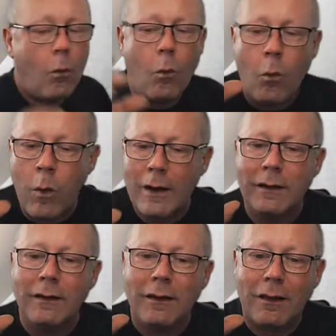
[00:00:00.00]

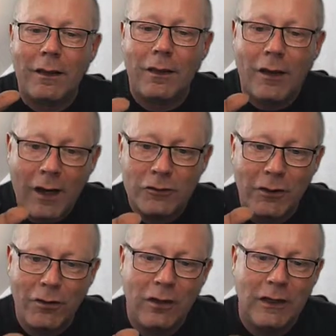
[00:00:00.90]

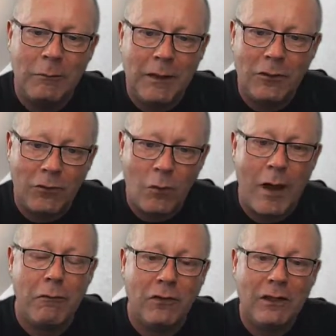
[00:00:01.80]
113 meters
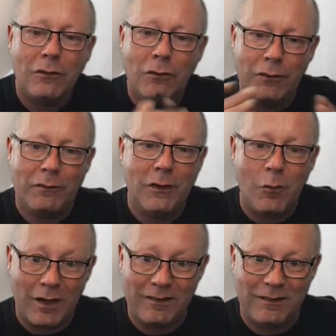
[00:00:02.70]
square receives the 50
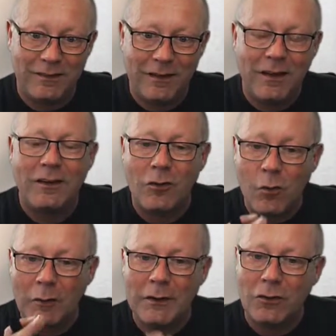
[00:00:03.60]
watts. So
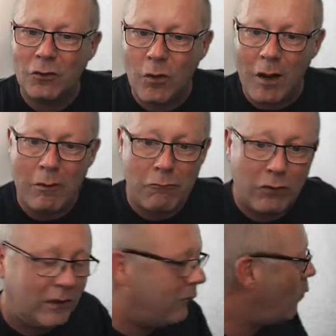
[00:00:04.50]
1 meter square will
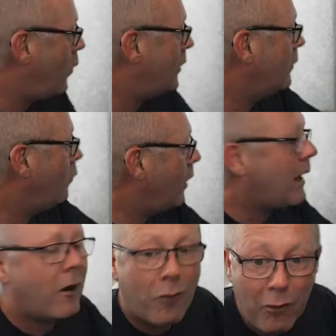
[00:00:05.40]
receive
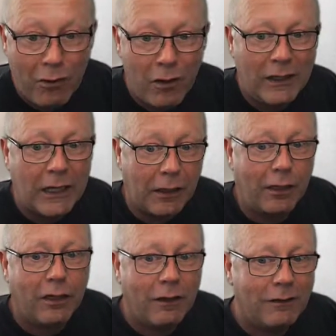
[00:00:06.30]

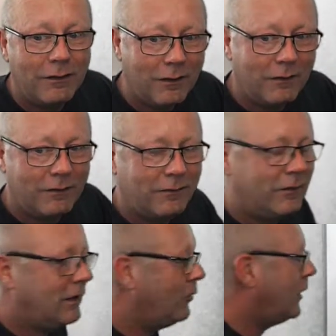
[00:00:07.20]
1/113th.
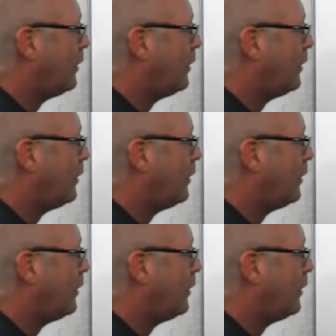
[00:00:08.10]
You can